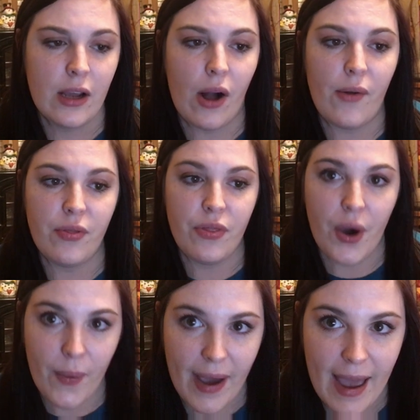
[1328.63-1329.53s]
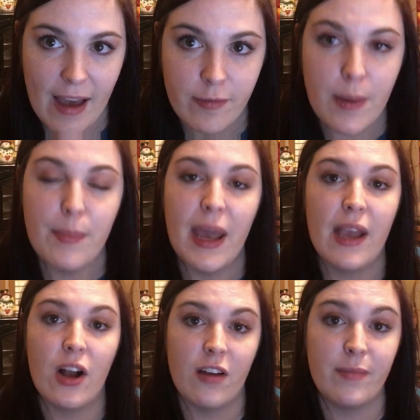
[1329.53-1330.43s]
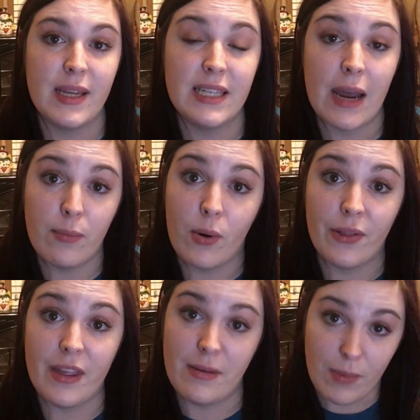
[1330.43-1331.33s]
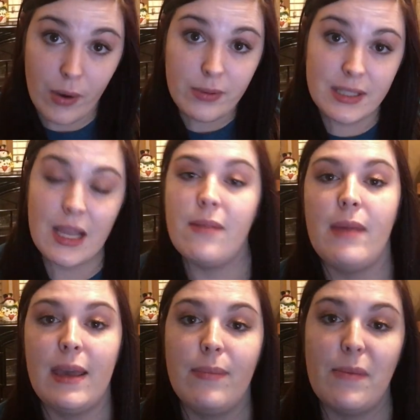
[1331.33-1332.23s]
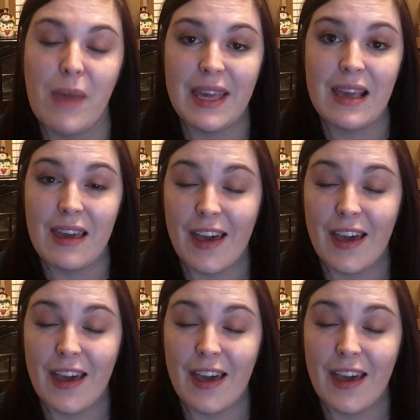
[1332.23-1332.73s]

although I have been paying off my debt more than most and may be making